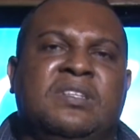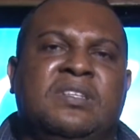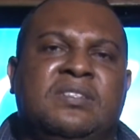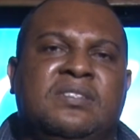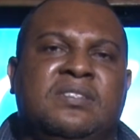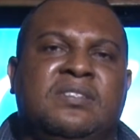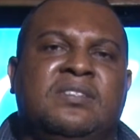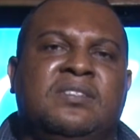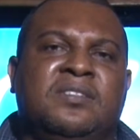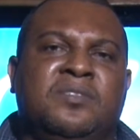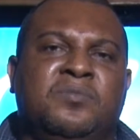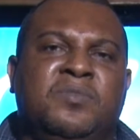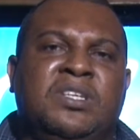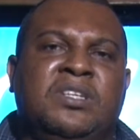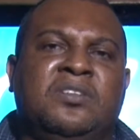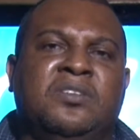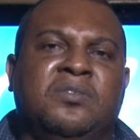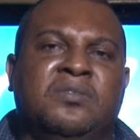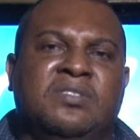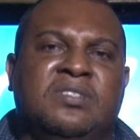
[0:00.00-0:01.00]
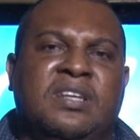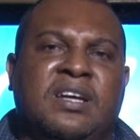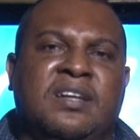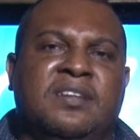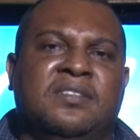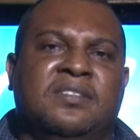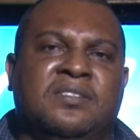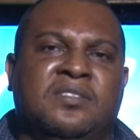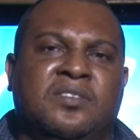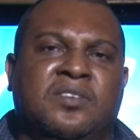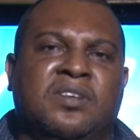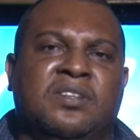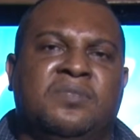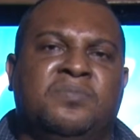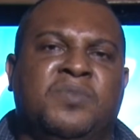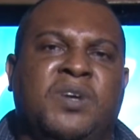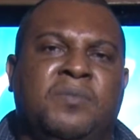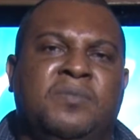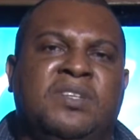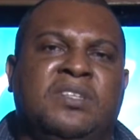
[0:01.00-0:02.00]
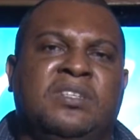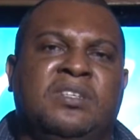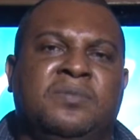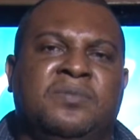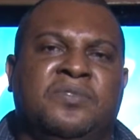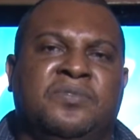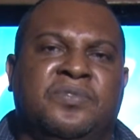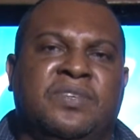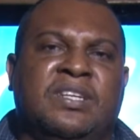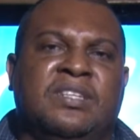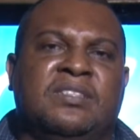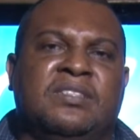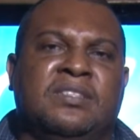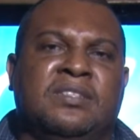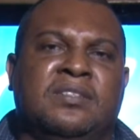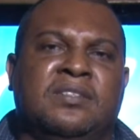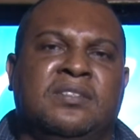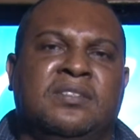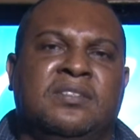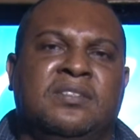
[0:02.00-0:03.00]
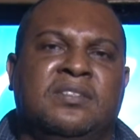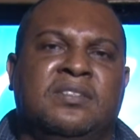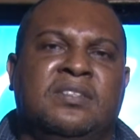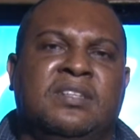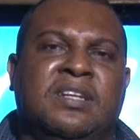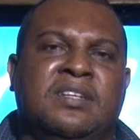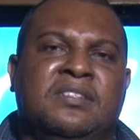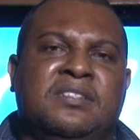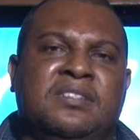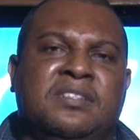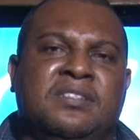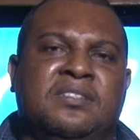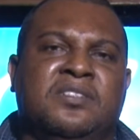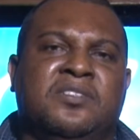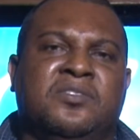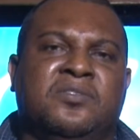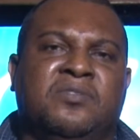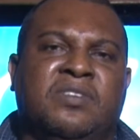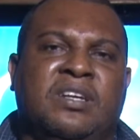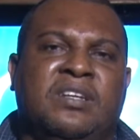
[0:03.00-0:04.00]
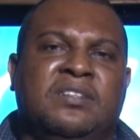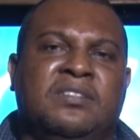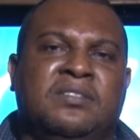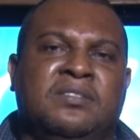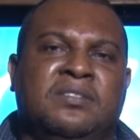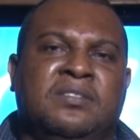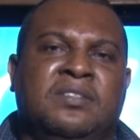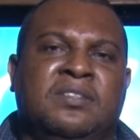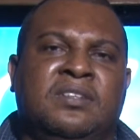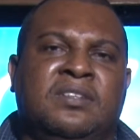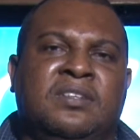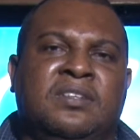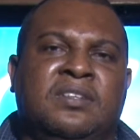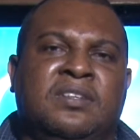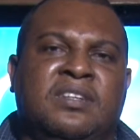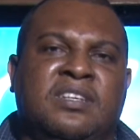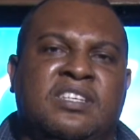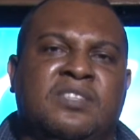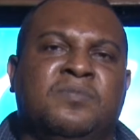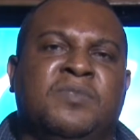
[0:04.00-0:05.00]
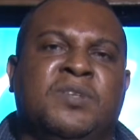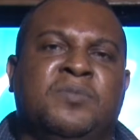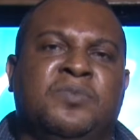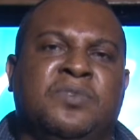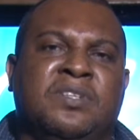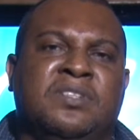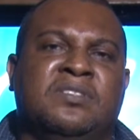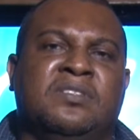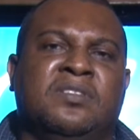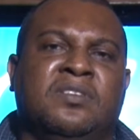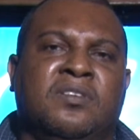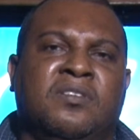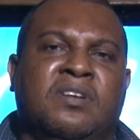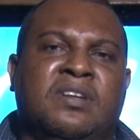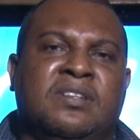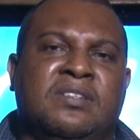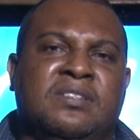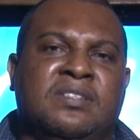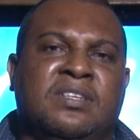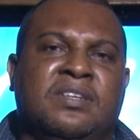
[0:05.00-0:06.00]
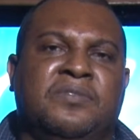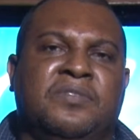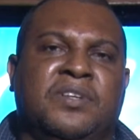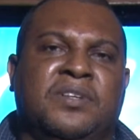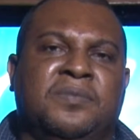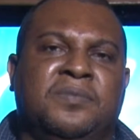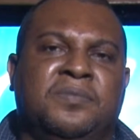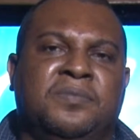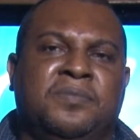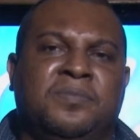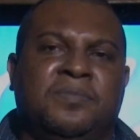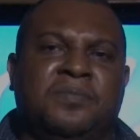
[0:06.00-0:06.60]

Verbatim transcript: this is Tomeko Stanislaus publicly professing that Jesus Christ is my personal Lord and Savior.